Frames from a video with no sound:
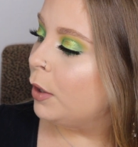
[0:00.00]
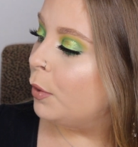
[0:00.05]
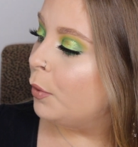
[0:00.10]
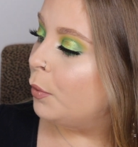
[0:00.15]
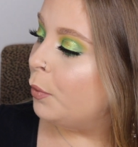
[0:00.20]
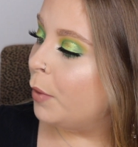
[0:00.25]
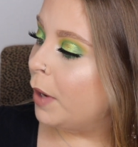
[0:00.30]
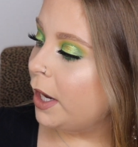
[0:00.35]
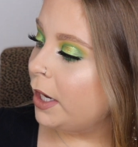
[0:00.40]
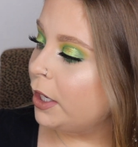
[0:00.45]

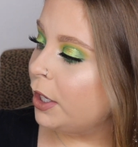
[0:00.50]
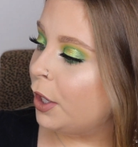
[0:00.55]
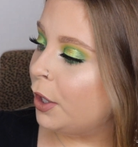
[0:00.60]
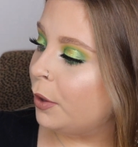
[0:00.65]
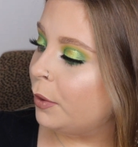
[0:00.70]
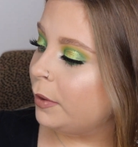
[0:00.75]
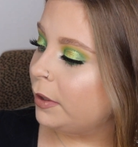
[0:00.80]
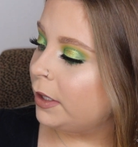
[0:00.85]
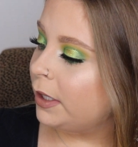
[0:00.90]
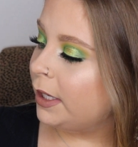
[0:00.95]
One
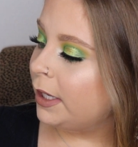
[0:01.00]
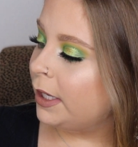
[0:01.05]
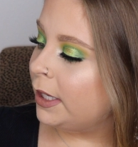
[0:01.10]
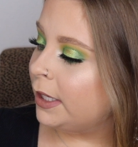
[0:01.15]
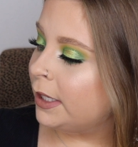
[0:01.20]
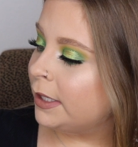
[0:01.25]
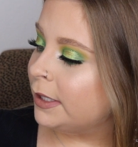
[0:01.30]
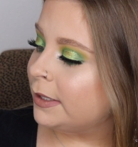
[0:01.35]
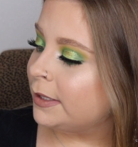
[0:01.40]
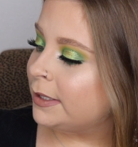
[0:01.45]
note
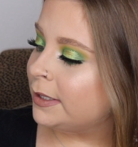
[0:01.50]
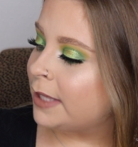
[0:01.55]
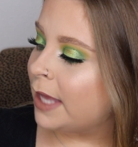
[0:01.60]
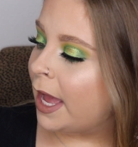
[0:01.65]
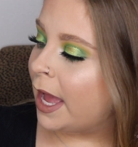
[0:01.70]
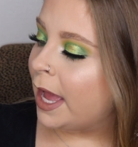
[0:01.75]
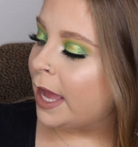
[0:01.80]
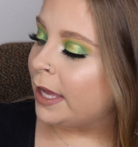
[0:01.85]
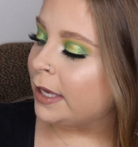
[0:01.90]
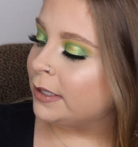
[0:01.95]
is
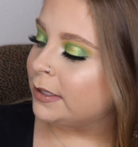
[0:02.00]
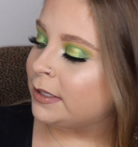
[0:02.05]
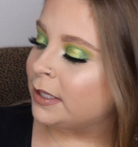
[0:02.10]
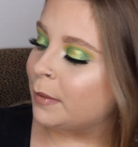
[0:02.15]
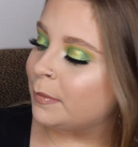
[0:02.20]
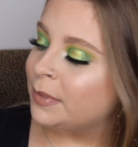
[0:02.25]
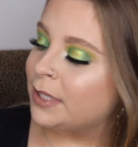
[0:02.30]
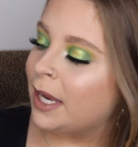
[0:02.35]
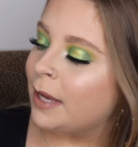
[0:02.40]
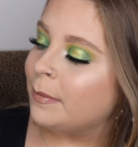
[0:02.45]
that
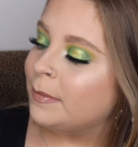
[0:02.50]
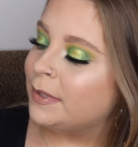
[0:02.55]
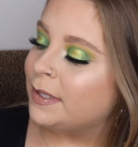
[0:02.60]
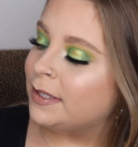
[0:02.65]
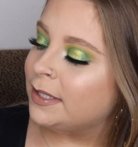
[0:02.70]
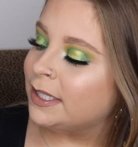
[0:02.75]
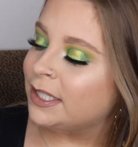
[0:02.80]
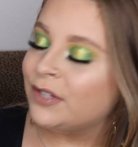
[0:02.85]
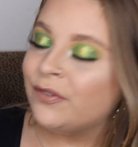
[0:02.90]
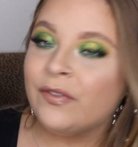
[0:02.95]
sometimes
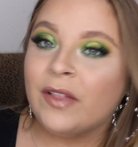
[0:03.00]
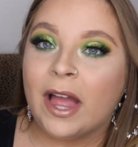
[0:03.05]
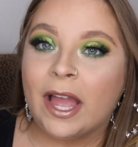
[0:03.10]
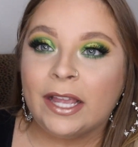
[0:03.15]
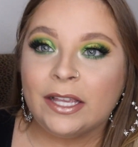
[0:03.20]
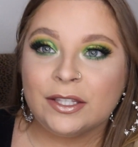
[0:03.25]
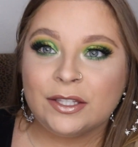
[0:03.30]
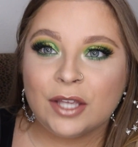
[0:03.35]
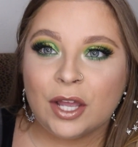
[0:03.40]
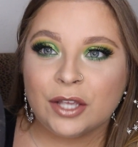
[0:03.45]
this
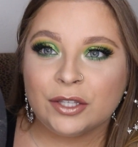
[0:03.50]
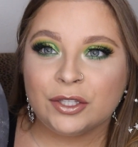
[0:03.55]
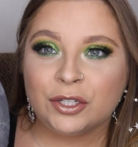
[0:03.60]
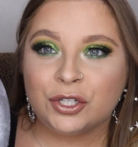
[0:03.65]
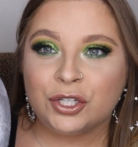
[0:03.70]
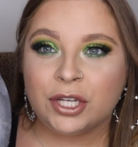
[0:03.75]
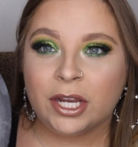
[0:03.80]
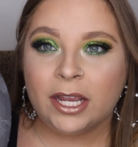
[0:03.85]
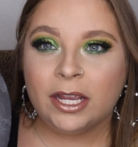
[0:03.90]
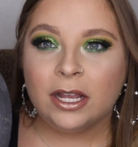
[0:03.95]
Flying Saucer
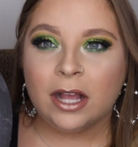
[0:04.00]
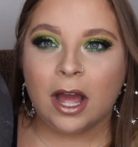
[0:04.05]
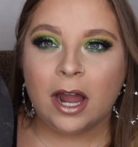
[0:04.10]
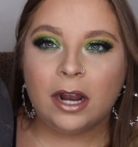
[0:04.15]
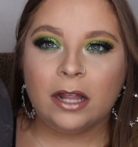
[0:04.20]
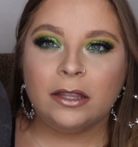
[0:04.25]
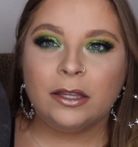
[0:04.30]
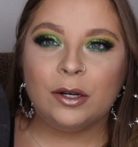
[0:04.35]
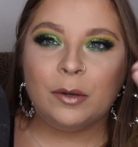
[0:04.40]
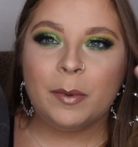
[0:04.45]
shade
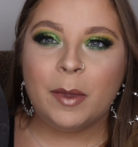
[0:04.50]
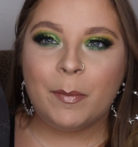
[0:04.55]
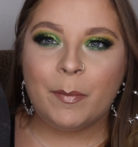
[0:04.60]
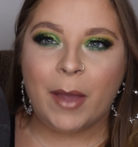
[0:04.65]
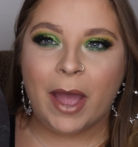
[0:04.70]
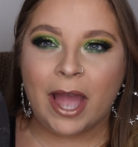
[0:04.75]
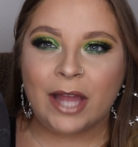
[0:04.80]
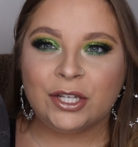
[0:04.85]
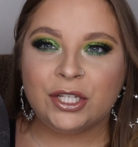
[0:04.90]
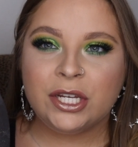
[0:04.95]
got a little bit
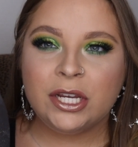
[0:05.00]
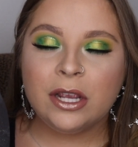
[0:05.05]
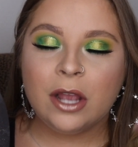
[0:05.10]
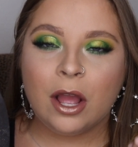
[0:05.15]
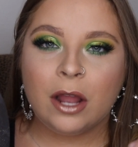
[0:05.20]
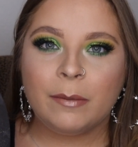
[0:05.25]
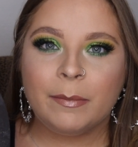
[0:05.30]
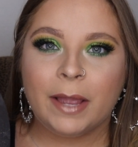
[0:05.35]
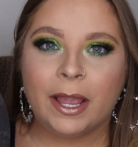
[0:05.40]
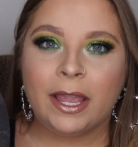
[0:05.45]
patchy
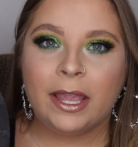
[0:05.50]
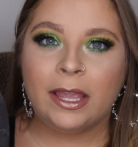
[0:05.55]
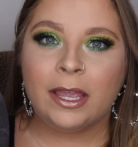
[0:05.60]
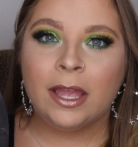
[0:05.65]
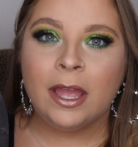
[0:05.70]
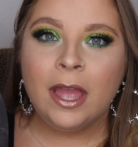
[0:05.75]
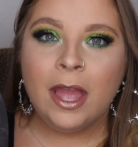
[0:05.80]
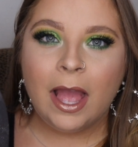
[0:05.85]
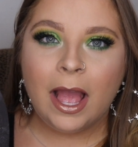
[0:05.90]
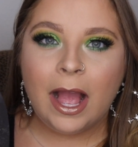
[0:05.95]
on
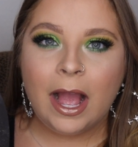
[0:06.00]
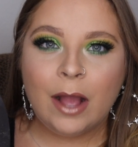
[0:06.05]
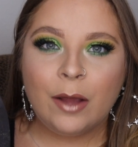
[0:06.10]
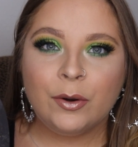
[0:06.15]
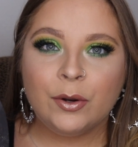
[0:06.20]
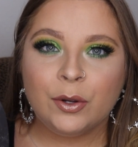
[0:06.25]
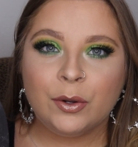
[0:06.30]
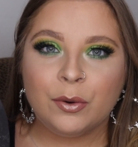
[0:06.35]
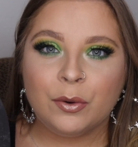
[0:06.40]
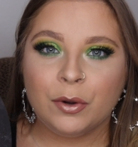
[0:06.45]
my
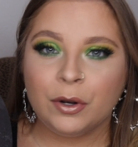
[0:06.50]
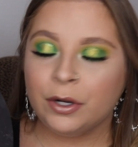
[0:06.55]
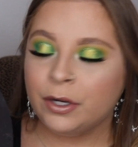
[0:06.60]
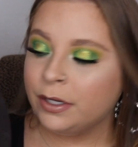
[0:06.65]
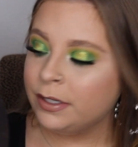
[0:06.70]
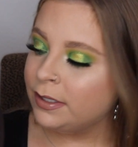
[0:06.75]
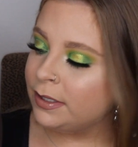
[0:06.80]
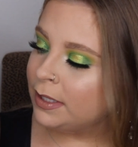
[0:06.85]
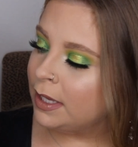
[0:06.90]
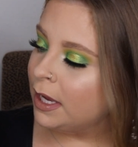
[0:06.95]
outer
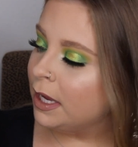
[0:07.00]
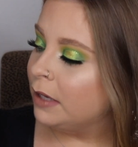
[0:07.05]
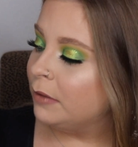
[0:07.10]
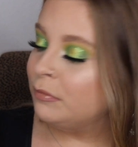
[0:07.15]
corners.